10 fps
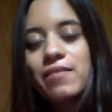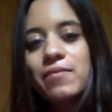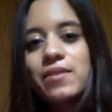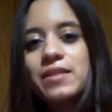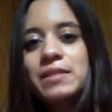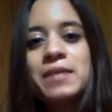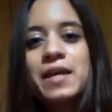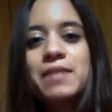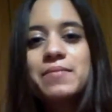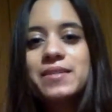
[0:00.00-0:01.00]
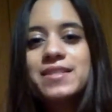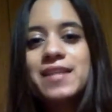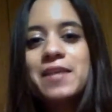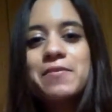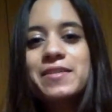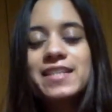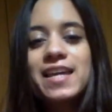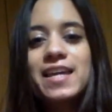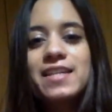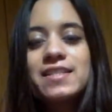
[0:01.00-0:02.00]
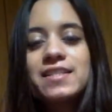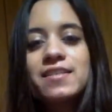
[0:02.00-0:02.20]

but then sometimes it's not always the case.